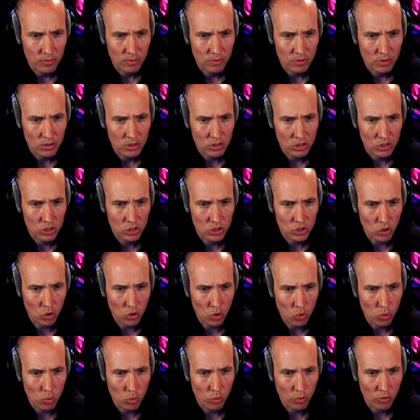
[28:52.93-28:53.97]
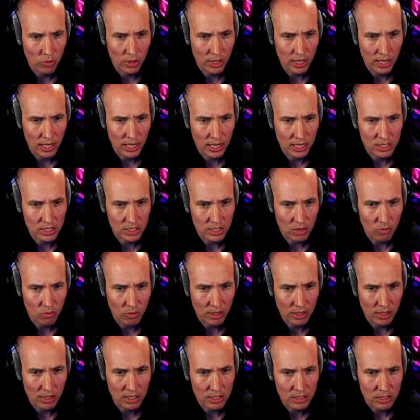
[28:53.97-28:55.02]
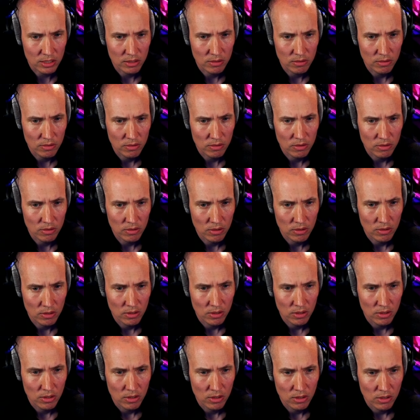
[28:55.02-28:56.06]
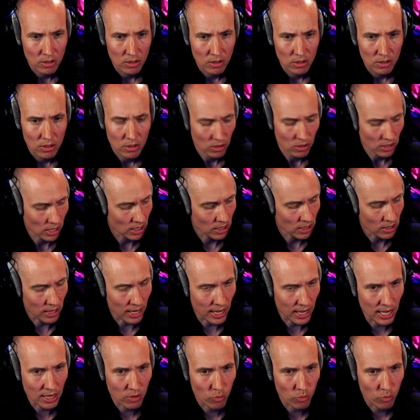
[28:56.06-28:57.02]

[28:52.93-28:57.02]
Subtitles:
So they can sound like this. Again, like